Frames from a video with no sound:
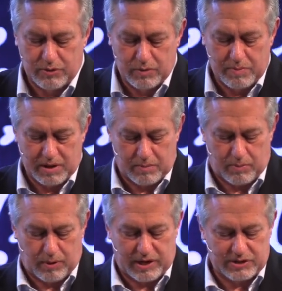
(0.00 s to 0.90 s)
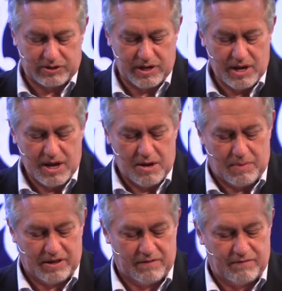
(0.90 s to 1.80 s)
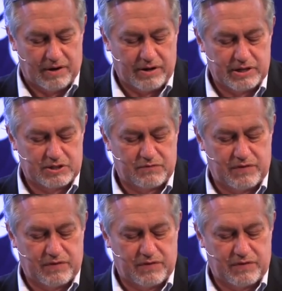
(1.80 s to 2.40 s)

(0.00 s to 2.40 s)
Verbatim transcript: you would be impressed by the various